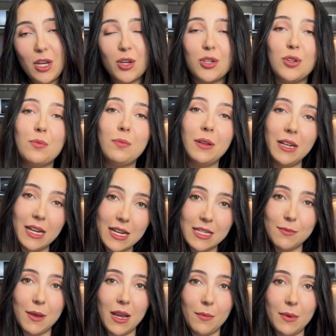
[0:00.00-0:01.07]
could you please
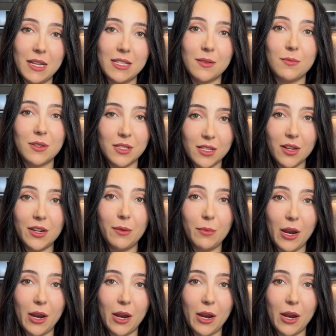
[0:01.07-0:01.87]
make me some Slutty